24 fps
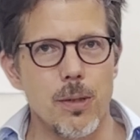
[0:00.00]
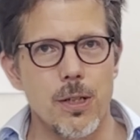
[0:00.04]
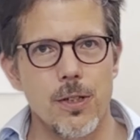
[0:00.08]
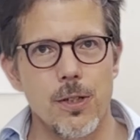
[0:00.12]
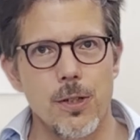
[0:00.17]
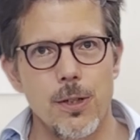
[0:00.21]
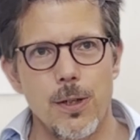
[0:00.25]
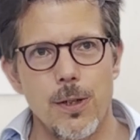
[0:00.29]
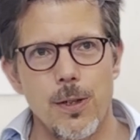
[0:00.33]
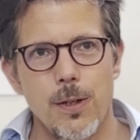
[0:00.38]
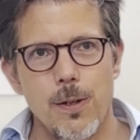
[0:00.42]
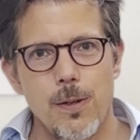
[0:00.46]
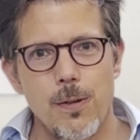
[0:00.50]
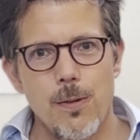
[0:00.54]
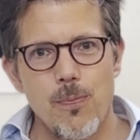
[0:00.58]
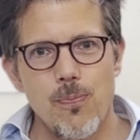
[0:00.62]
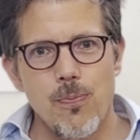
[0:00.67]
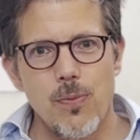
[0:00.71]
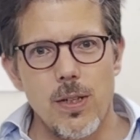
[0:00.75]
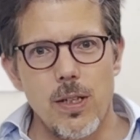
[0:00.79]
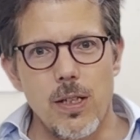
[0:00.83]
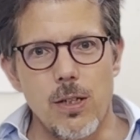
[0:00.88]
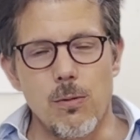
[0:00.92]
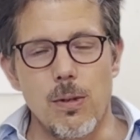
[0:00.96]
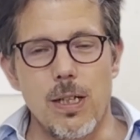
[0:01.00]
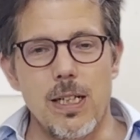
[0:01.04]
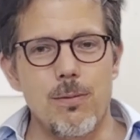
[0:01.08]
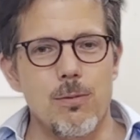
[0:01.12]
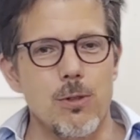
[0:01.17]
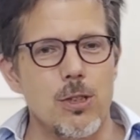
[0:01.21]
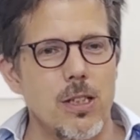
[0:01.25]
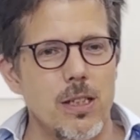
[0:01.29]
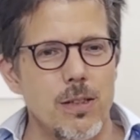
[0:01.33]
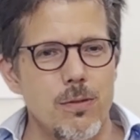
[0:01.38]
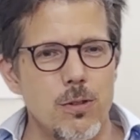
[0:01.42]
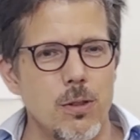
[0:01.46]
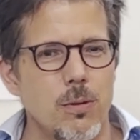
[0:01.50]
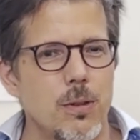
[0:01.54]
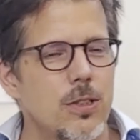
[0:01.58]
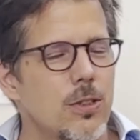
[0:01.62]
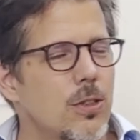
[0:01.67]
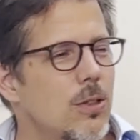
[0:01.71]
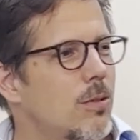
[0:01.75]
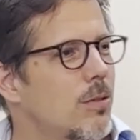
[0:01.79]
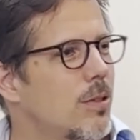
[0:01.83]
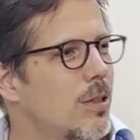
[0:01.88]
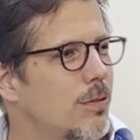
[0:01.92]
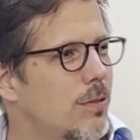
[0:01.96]
But Iran was left to
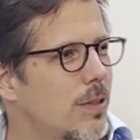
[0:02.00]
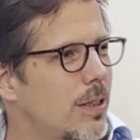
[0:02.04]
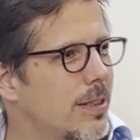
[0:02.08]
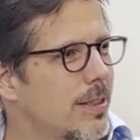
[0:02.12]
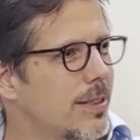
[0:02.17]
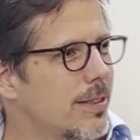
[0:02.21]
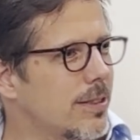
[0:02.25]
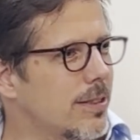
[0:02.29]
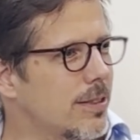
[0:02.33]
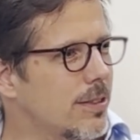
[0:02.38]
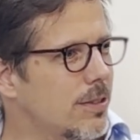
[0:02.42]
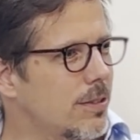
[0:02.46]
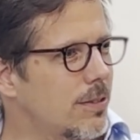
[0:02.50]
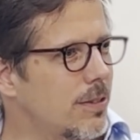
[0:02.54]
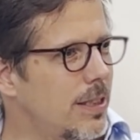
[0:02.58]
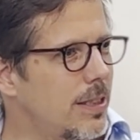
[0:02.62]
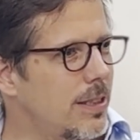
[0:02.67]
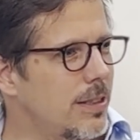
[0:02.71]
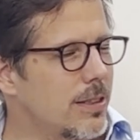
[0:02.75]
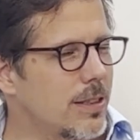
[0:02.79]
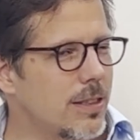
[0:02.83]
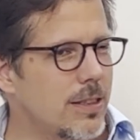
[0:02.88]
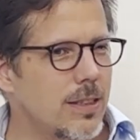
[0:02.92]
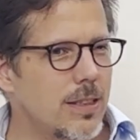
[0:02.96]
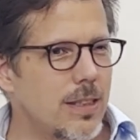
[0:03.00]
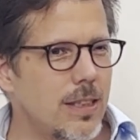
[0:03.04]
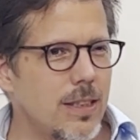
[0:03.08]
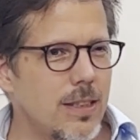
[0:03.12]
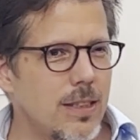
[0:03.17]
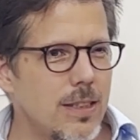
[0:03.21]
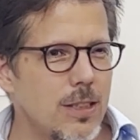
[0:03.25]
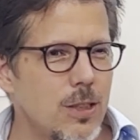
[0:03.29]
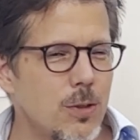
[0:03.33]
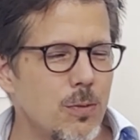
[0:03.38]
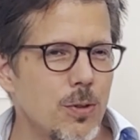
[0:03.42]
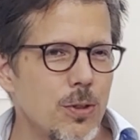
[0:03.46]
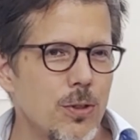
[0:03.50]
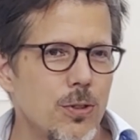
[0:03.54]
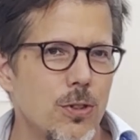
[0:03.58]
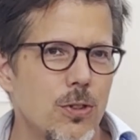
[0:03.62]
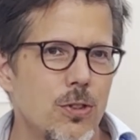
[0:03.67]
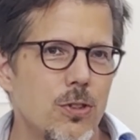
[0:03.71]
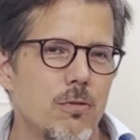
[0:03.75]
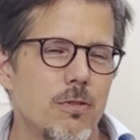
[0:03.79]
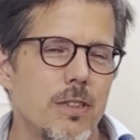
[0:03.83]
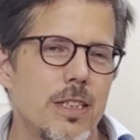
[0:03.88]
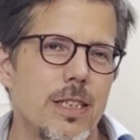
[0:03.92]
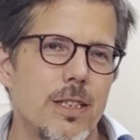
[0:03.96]
its own devices, right? And this will
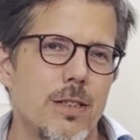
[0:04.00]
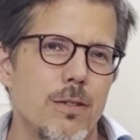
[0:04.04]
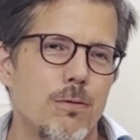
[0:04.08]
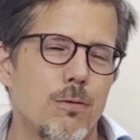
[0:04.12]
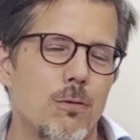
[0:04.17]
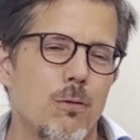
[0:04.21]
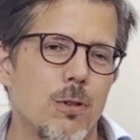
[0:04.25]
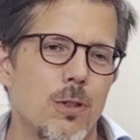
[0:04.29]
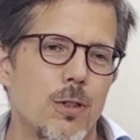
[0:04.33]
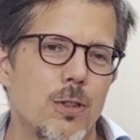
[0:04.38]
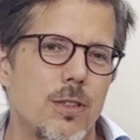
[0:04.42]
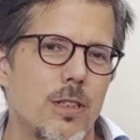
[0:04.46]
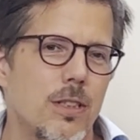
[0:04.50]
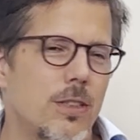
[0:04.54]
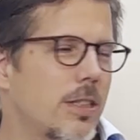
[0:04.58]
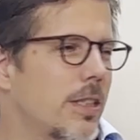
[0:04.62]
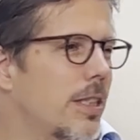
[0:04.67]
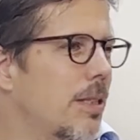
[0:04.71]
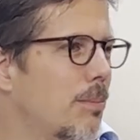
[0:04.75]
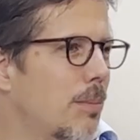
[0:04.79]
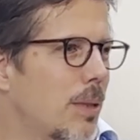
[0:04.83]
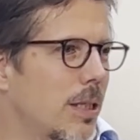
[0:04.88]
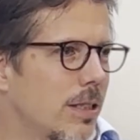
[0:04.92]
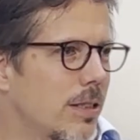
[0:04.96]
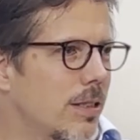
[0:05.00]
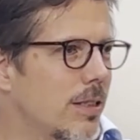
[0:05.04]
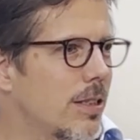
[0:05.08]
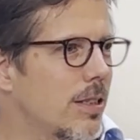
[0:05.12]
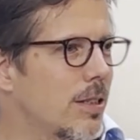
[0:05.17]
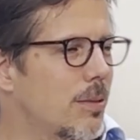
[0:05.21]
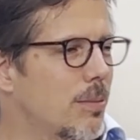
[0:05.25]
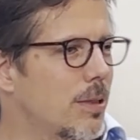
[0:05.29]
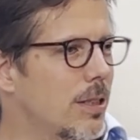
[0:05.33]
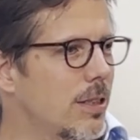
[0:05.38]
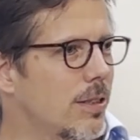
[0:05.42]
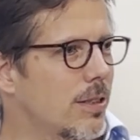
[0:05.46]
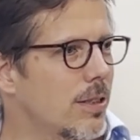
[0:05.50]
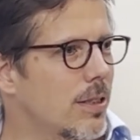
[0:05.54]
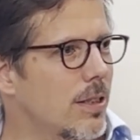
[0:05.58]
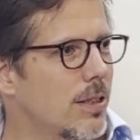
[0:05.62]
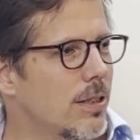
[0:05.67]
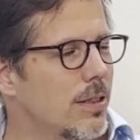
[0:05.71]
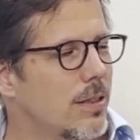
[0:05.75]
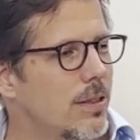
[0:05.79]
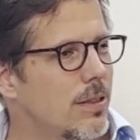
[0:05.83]
just reinforce the same mindset, basically.